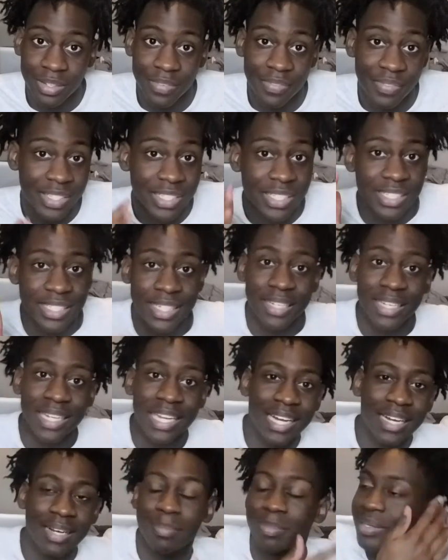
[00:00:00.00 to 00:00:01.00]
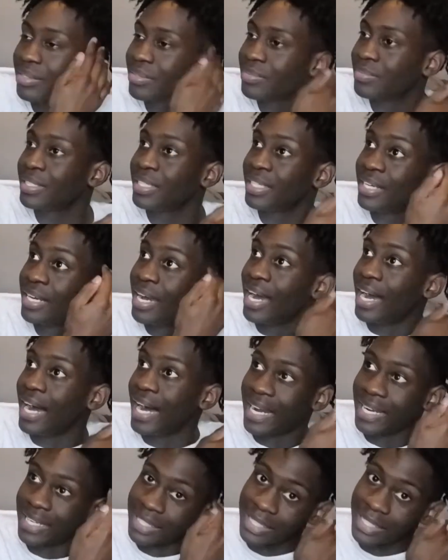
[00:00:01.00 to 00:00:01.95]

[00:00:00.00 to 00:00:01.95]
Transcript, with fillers: If it sell out, bro, I